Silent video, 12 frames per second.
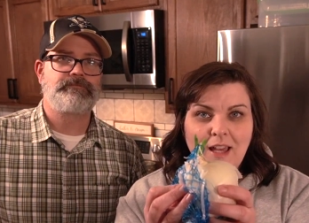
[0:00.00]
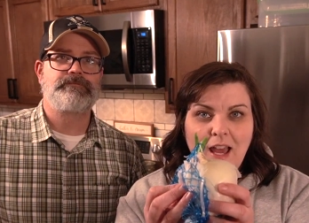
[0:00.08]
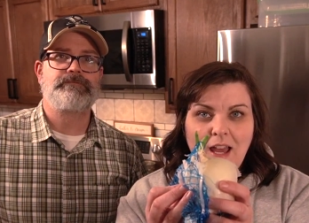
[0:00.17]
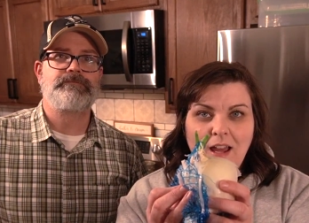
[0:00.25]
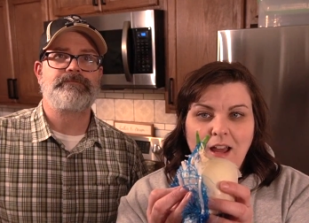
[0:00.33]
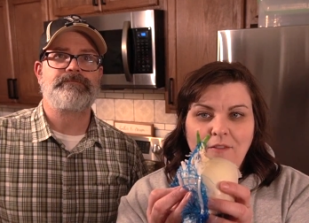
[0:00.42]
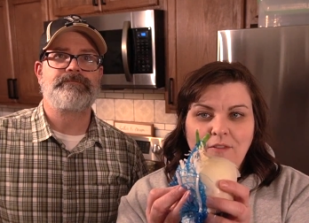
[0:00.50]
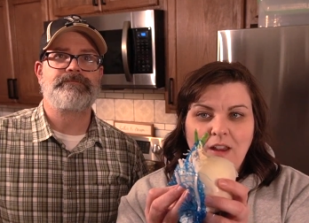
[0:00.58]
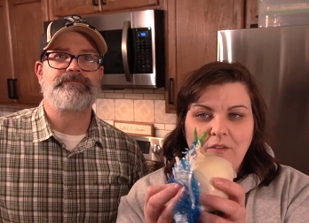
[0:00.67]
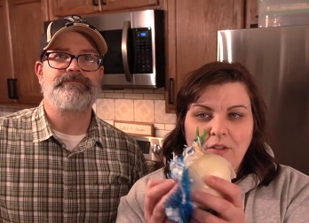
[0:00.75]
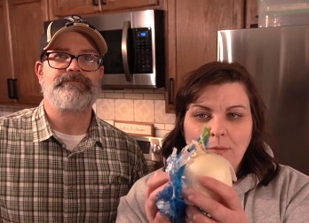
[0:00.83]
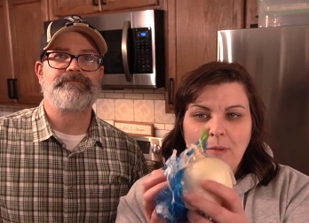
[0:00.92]
Speaker 1: that? I've
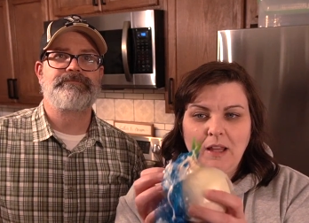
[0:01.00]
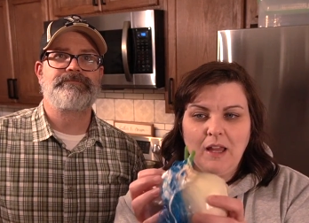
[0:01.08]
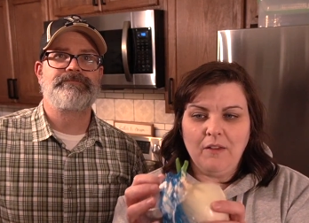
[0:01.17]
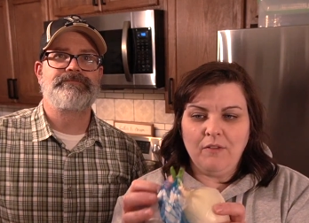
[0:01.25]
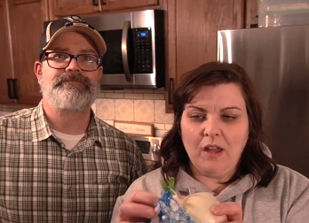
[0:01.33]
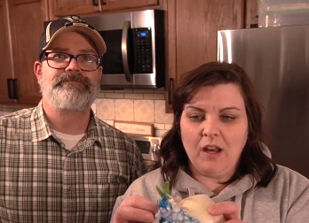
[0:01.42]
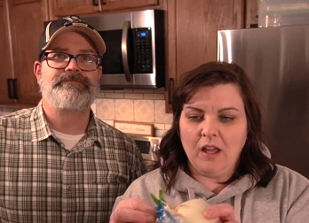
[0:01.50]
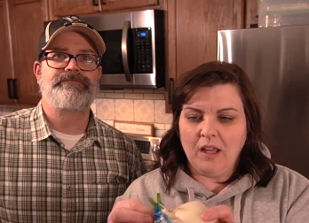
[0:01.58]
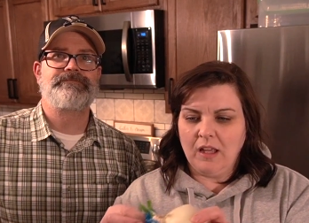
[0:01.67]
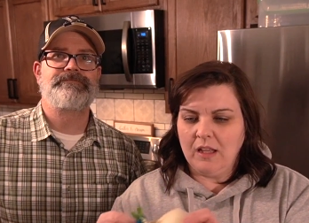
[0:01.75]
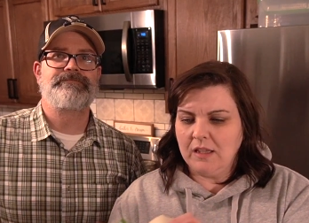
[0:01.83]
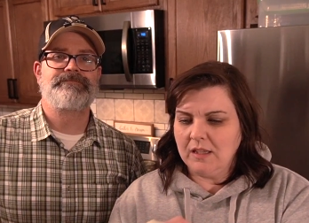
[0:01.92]
never in my life had
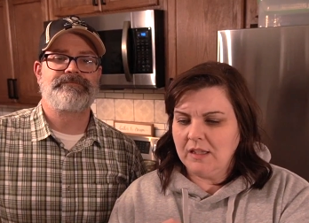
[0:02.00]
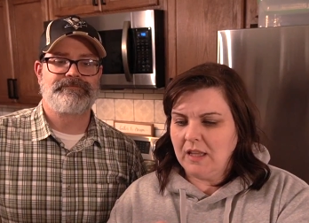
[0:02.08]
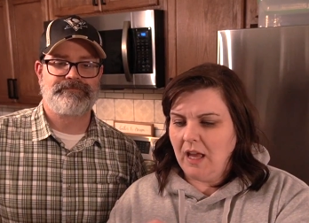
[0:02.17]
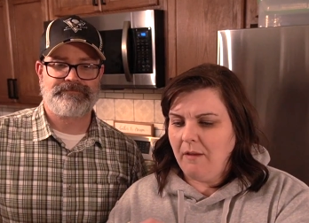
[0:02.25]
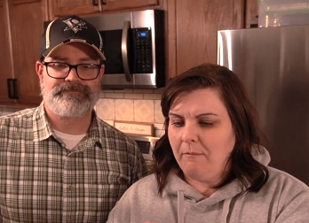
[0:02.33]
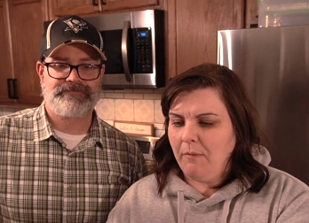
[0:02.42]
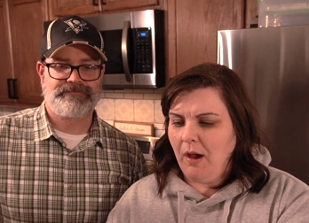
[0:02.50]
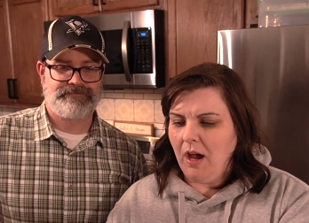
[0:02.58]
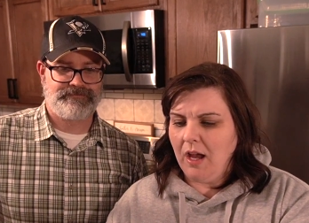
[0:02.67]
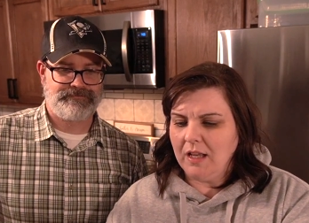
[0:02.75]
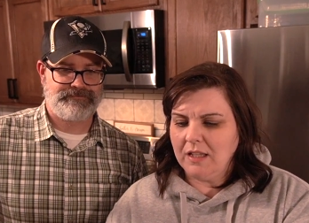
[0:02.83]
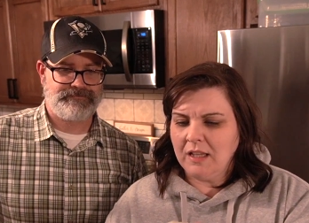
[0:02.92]
onions that I've
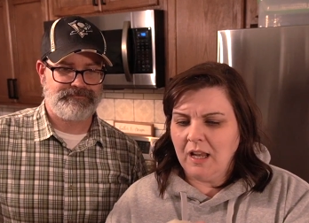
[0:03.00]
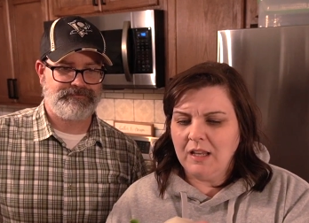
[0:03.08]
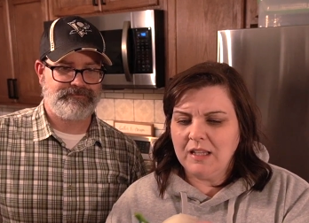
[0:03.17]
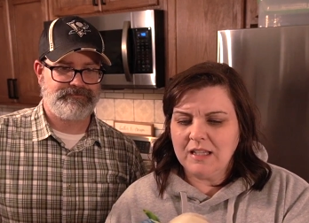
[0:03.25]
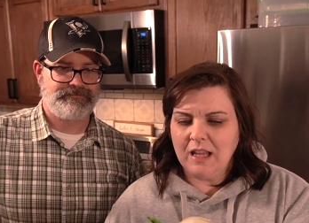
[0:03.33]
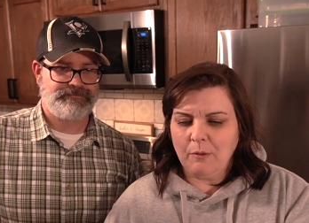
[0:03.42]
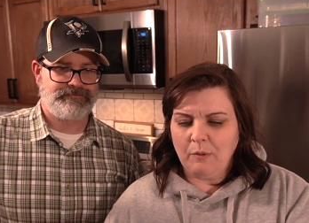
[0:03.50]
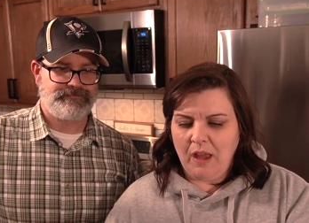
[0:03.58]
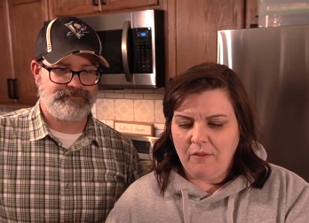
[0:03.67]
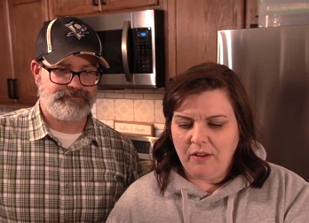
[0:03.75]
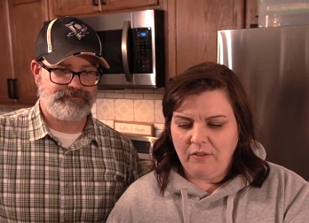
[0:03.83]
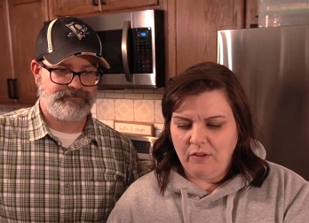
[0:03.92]
bought, and it's not like we
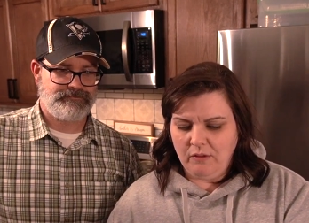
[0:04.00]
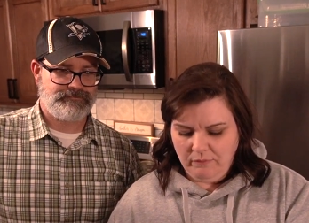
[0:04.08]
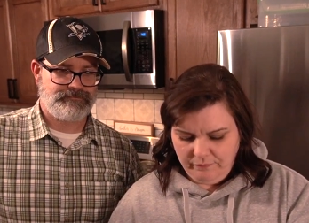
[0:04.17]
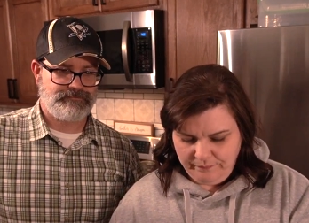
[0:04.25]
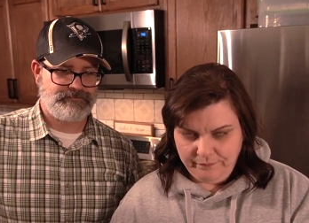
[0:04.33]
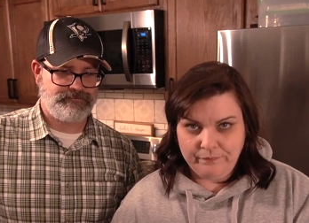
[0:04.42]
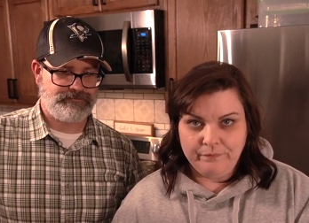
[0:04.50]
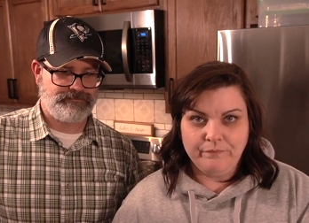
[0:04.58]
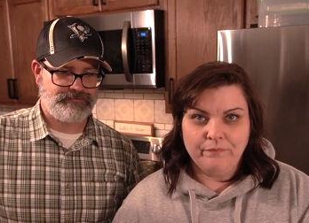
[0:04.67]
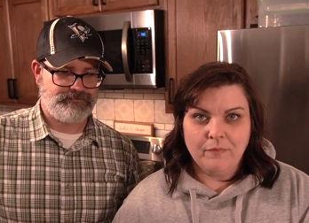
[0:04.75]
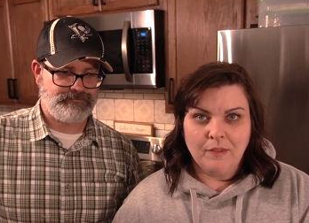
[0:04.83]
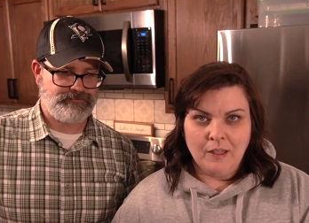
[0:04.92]
haven't even
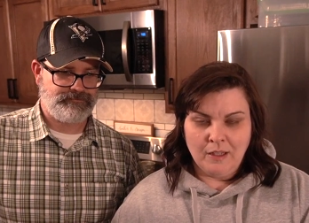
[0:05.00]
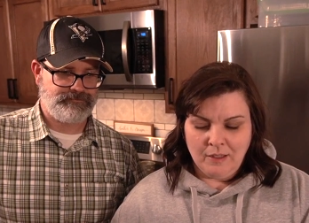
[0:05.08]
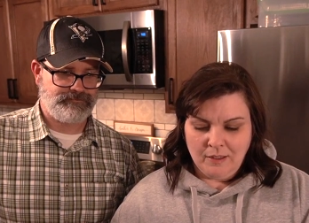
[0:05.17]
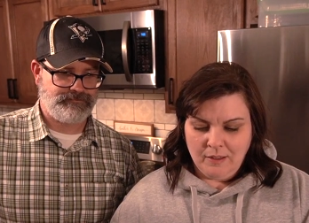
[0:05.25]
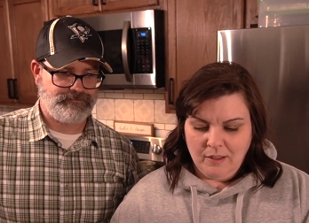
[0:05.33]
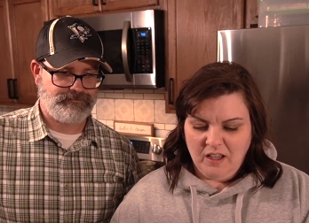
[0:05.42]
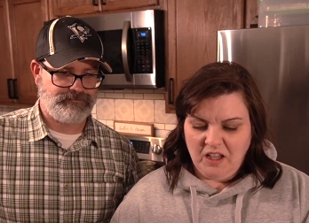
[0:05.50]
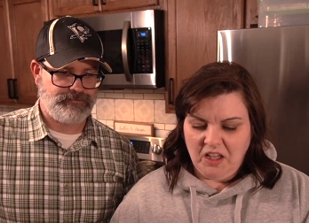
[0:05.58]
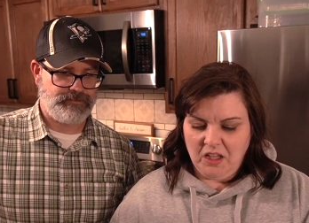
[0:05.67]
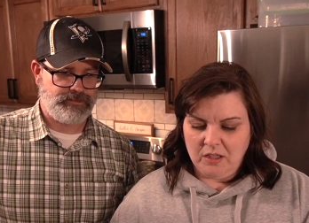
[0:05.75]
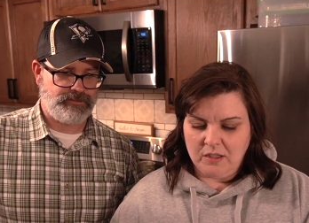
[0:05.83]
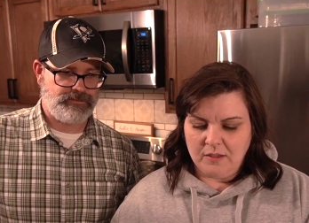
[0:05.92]

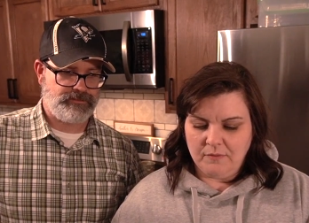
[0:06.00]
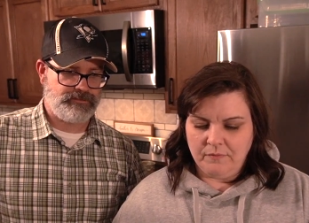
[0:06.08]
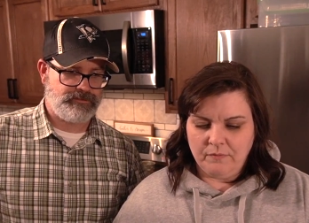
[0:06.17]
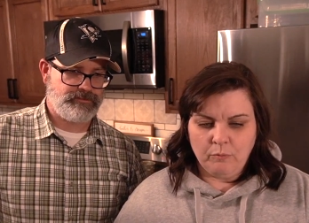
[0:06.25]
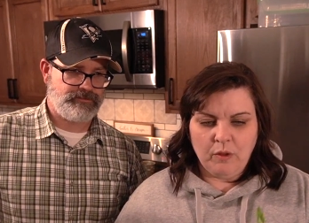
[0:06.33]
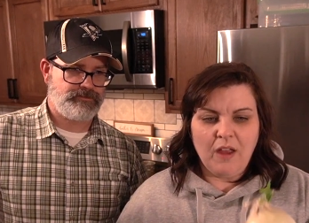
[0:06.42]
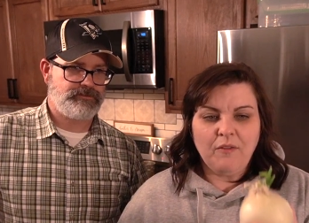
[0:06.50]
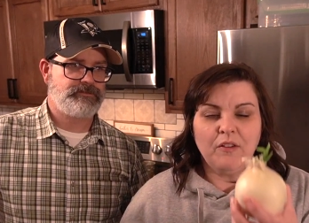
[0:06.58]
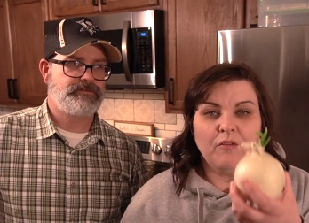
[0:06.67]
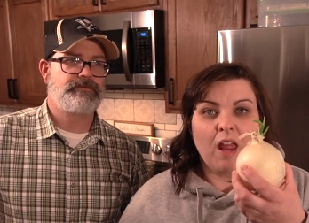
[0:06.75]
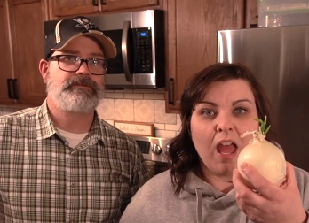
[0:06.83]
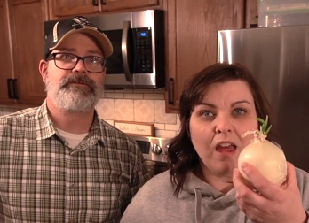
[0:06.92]
onions. We haven't
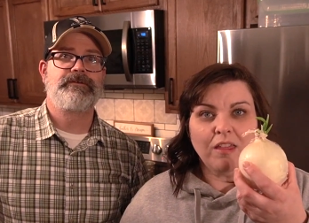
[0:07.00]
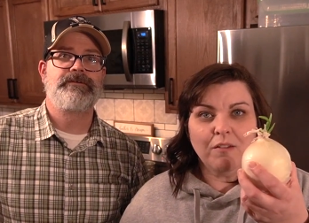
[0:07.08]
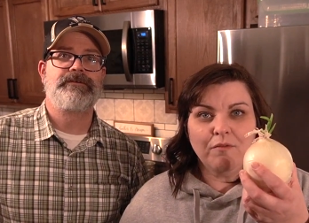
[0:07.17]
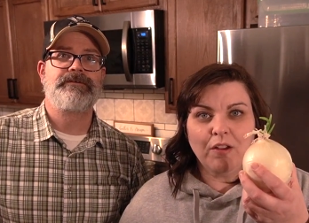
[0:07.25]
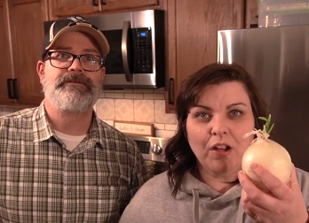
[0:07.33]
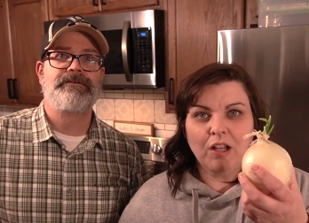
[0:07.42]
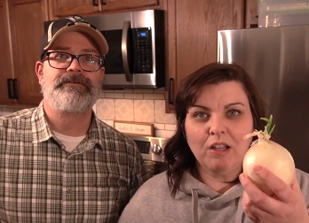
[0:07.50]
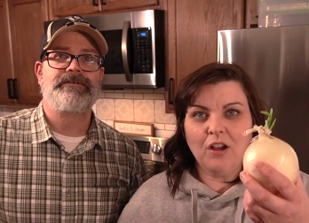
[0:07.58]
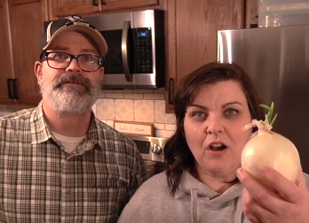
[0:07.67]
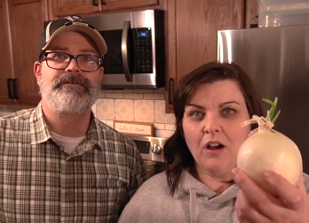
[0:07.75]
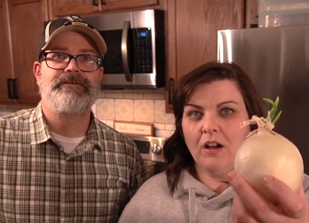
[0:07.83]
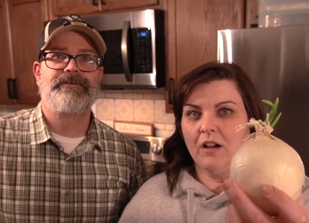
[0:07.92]
even had them very
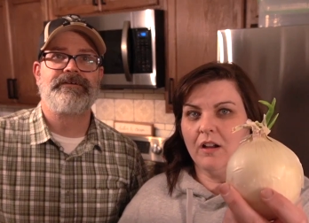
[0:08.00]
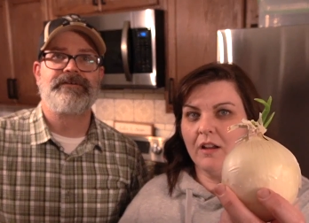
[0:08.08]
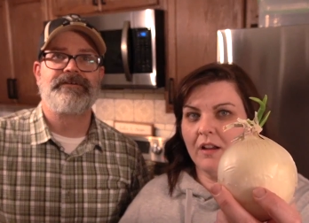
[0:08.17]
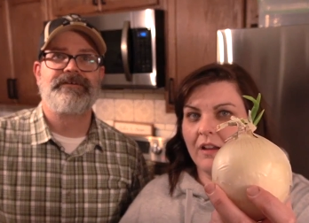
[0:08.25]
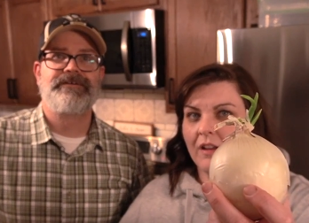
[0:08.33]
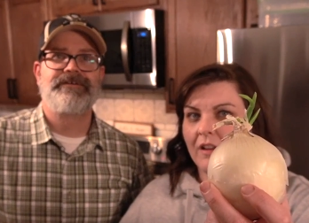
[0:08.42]
long.